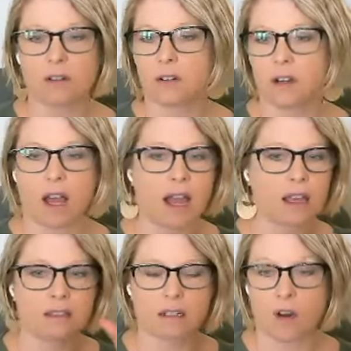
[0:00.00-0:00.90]
you're,
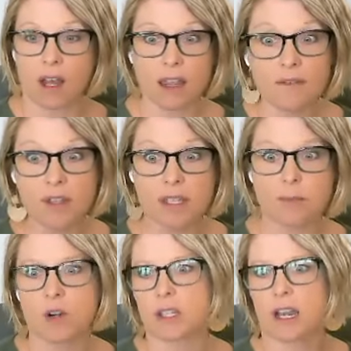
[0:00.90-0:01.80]
I love this
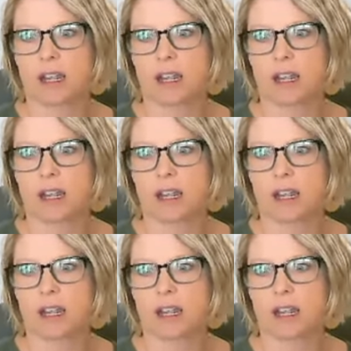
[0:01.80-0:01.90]
person.